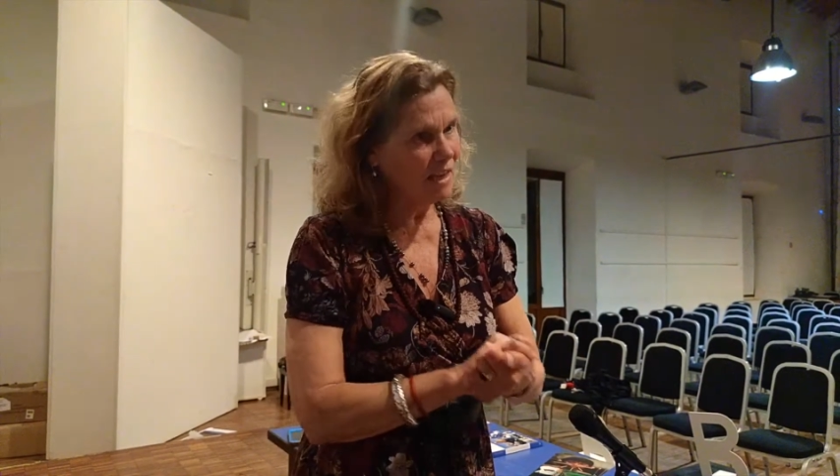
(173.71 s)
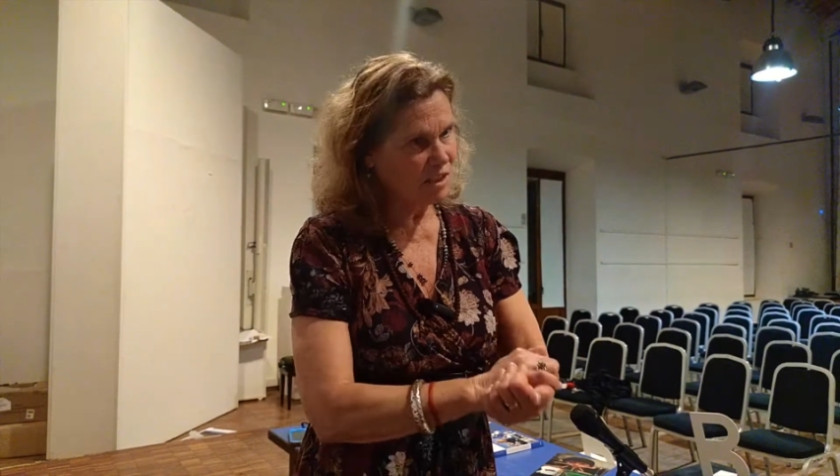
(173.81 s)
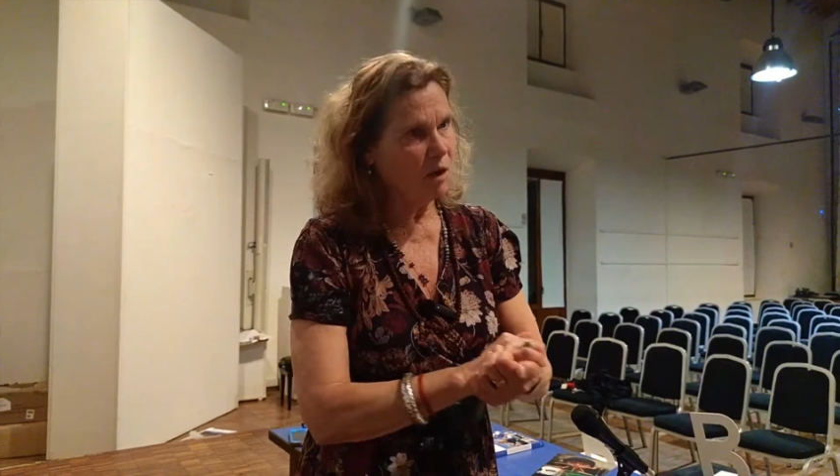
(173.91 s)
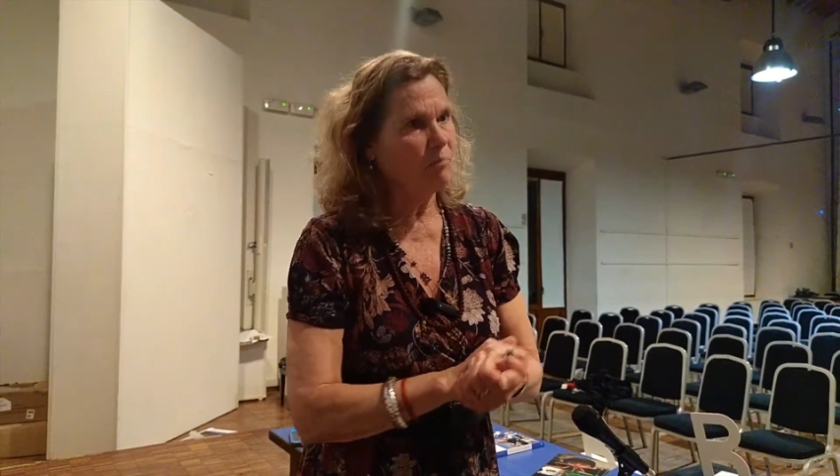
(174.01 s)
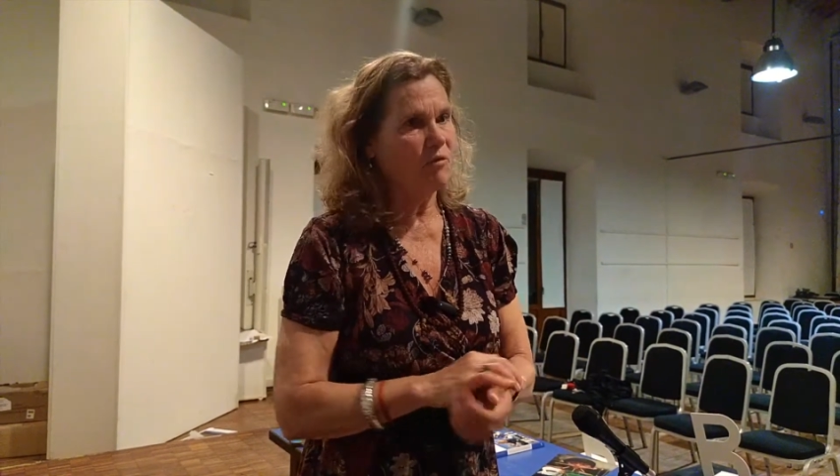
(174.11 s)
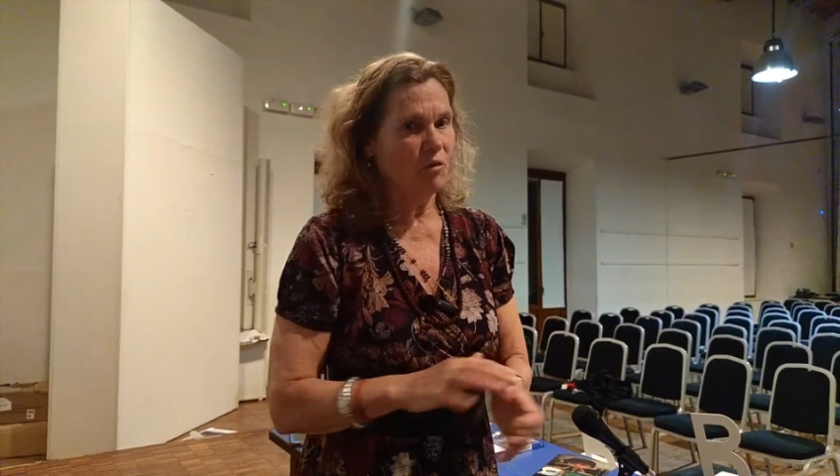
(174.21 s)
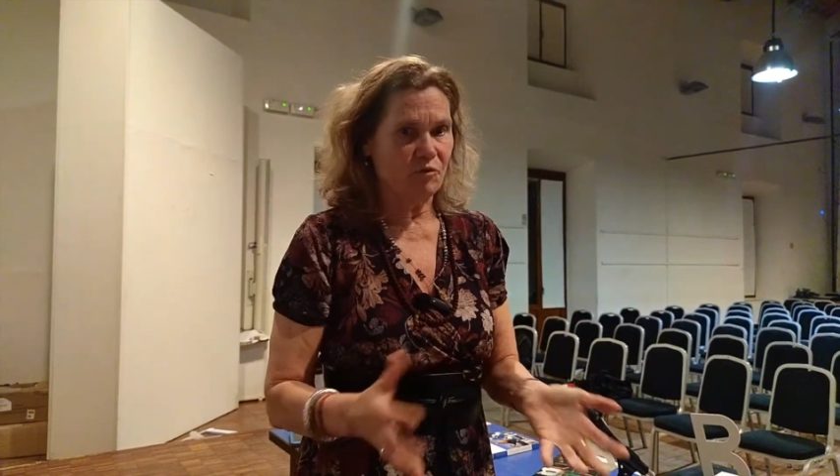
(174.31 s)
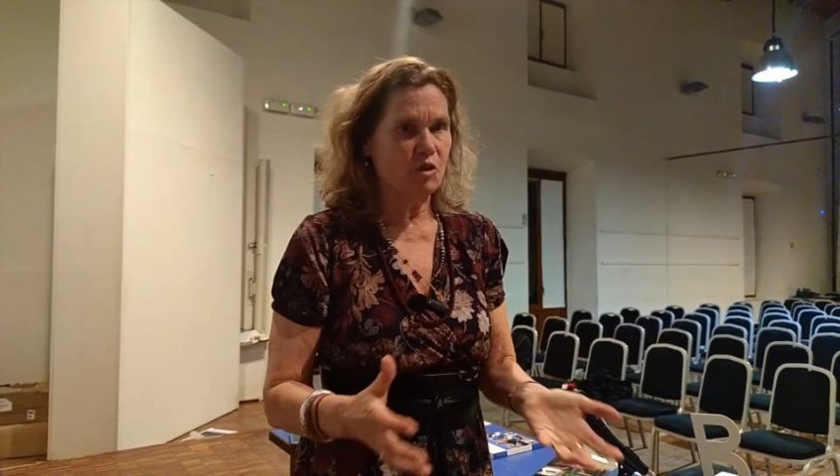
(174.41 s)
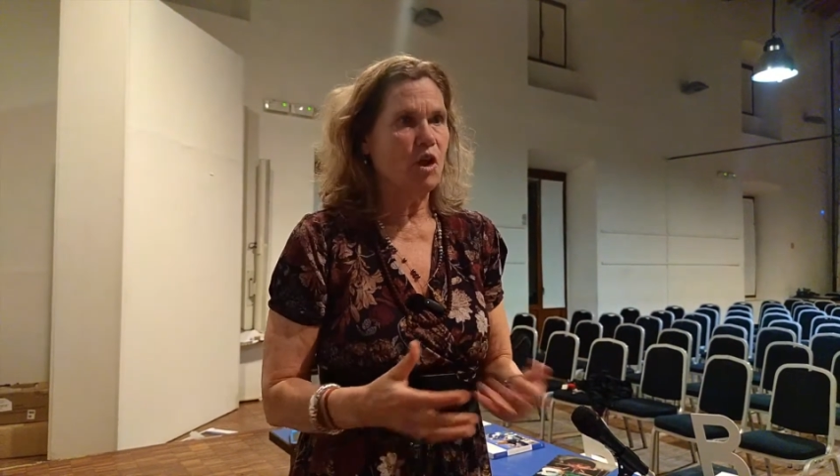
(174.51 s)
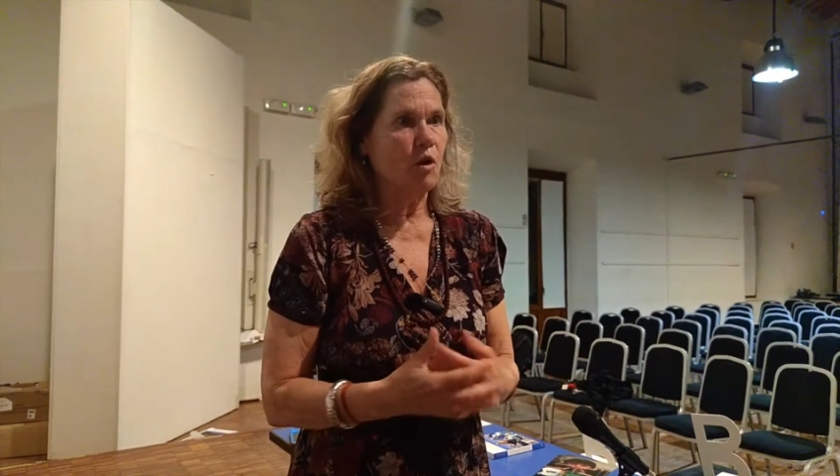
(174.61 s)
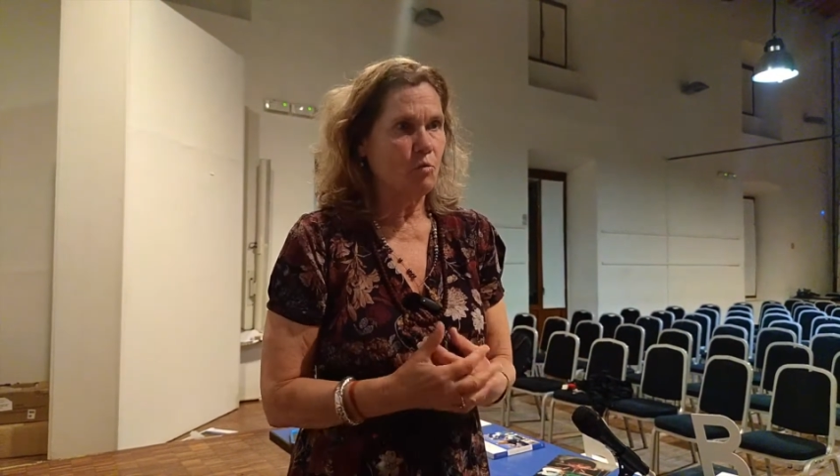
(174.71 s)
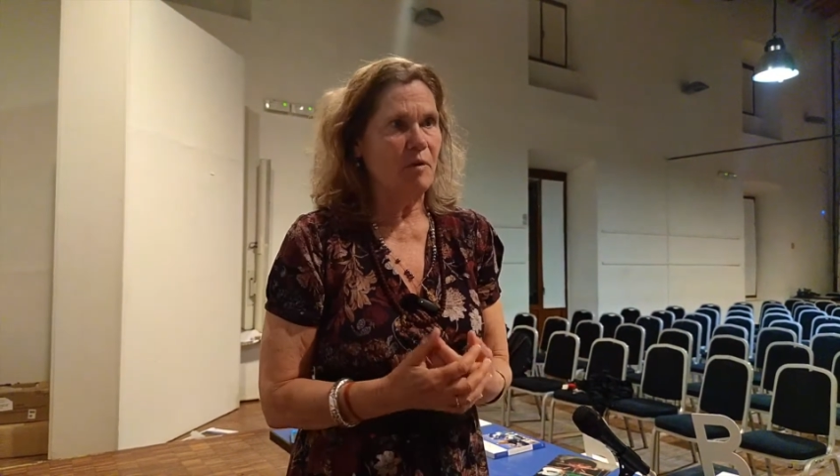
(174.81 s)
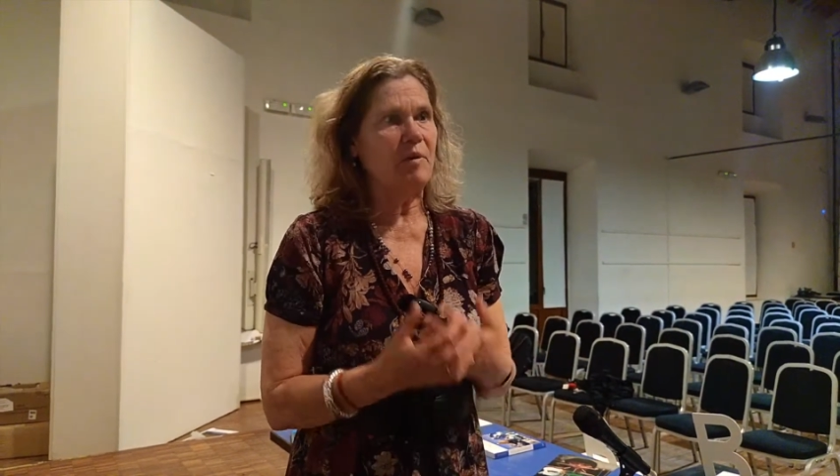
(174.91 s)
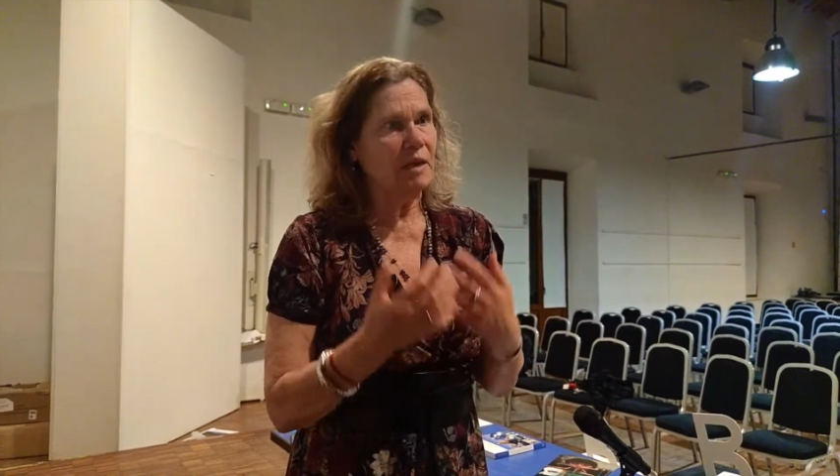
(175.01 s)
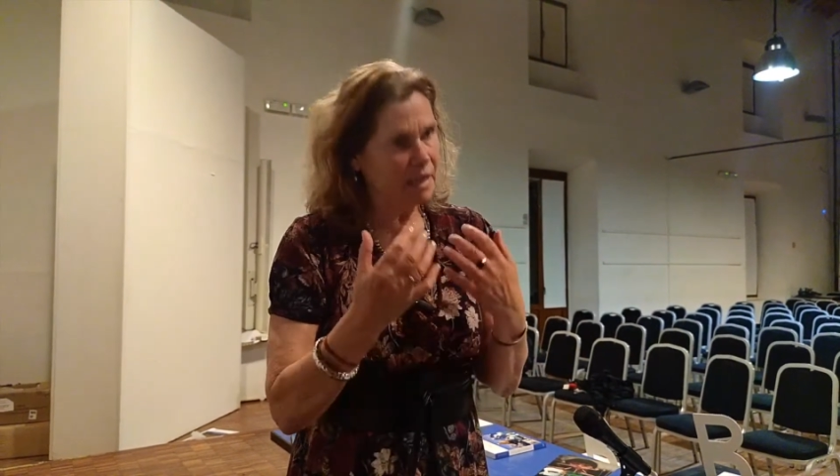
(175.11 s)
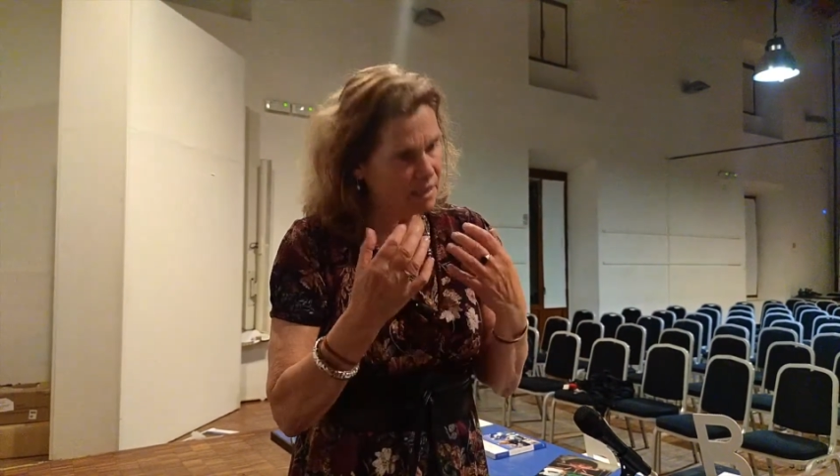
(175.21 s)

that's helpful for young women.